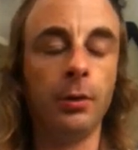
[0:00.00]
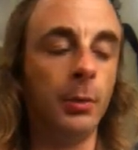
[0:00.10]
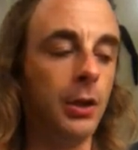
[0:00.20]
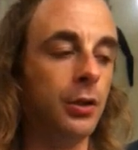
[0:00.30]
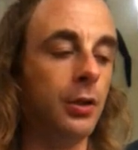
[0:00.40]

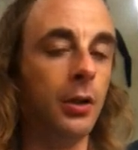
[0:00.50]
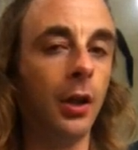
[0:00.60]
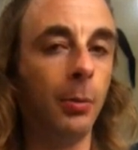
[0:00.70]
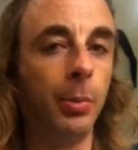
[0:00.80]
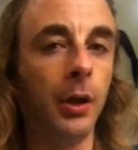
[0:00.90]
mention
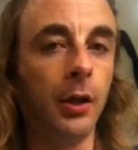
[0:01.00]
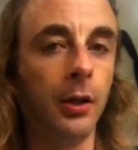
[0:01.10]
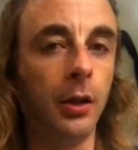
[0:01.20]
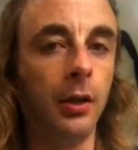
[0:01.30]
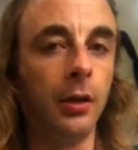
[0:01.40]
another
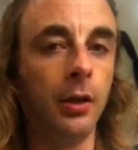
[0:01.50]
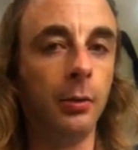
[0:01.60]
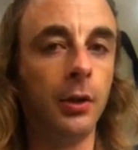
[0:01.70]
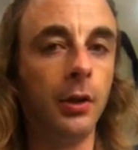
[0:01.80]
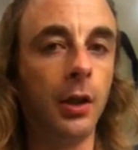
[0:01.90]
party that I
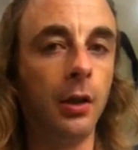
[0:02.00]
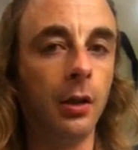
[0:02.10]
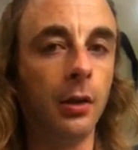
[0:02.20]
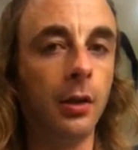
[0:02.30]
was attending,